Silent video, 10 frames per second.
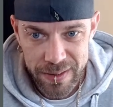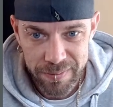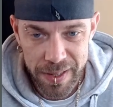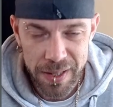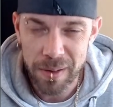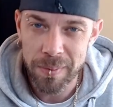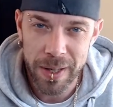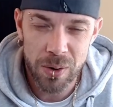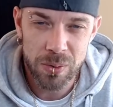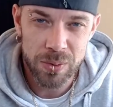Think of the
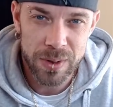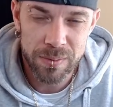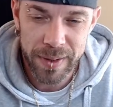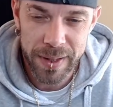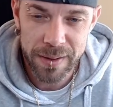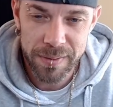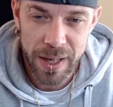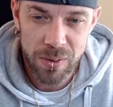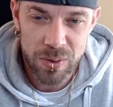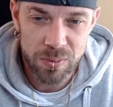
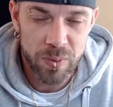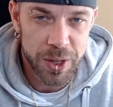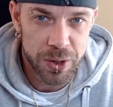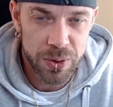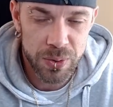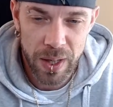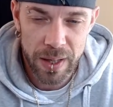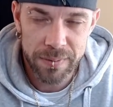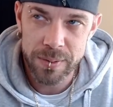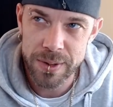old original, like,
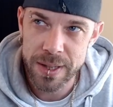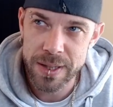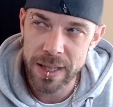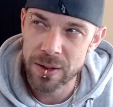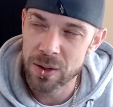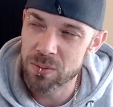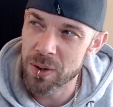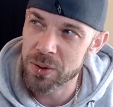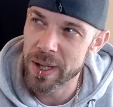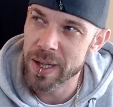was it not
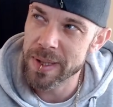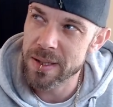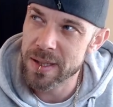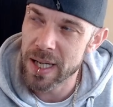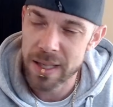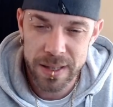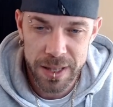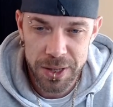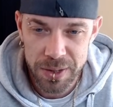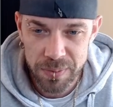rogue trader, it'd be second
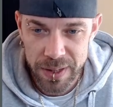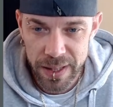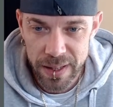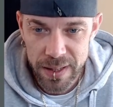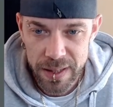edition, wouldn't it?